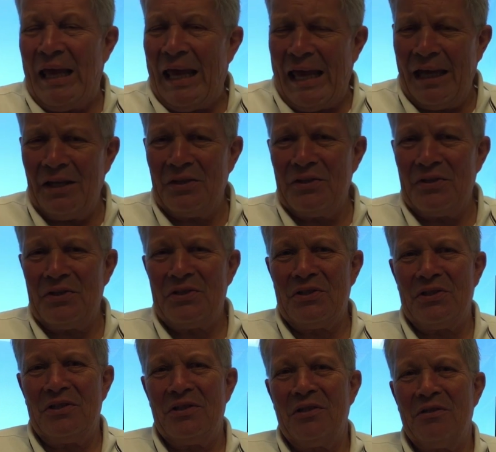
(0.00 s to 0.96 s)

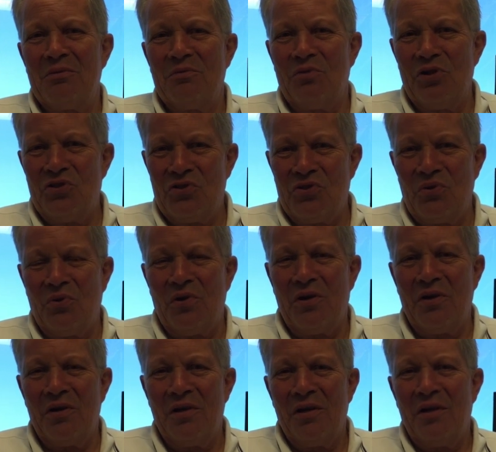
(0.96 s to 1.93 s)
enhance and
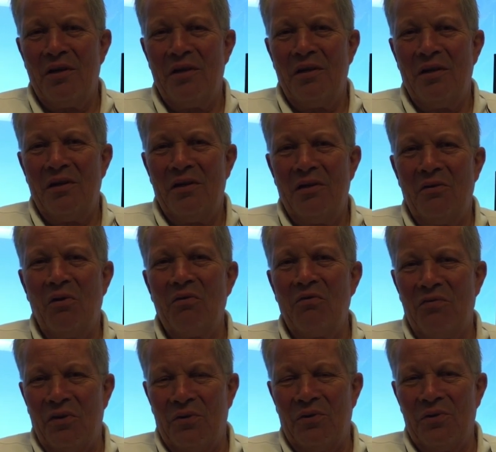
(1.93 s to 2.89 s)
restore
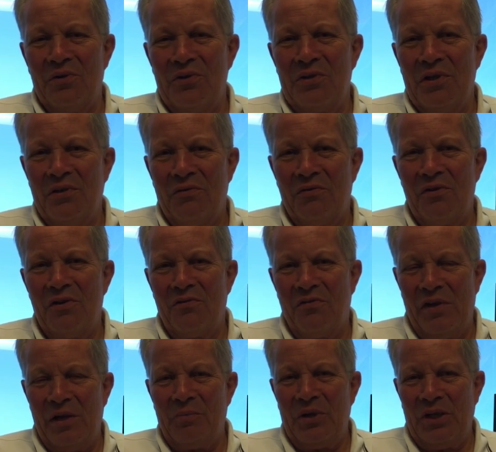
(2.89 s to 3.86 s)
old photos for their
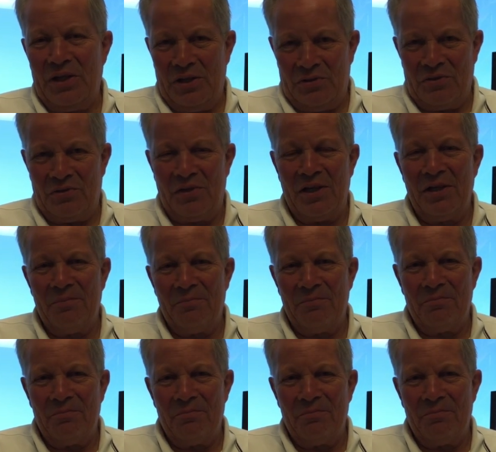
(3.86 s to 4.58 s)
family history.